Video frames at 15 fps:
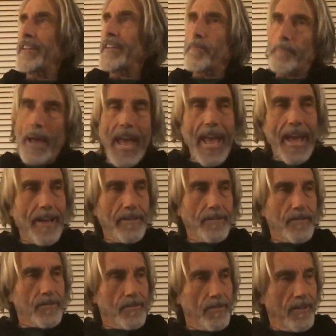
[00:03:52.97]
a
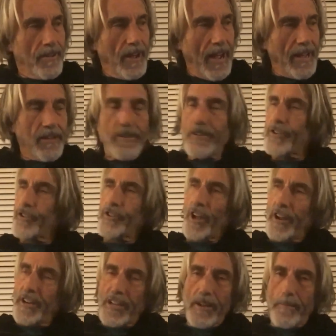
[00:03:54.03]
pants, I could
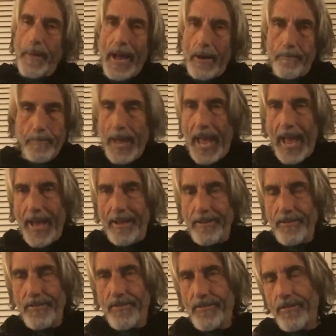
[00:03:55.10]
study about
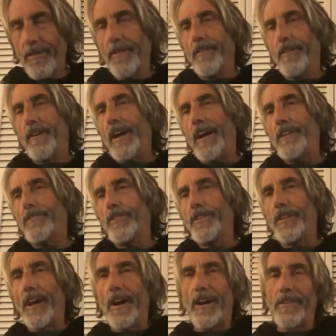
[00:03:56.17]
pants. I
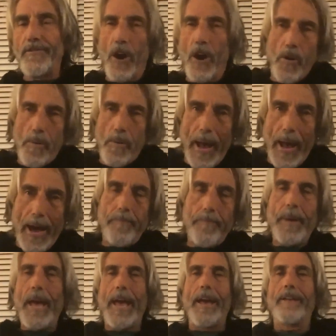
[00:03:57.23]
could uh, know about
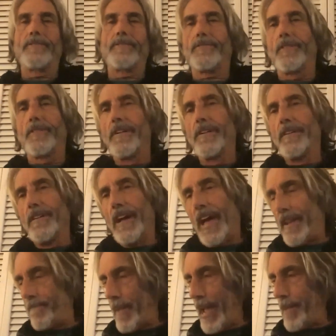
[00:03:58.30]
pants,
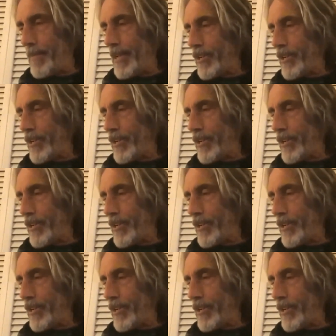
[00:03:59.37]
and maybe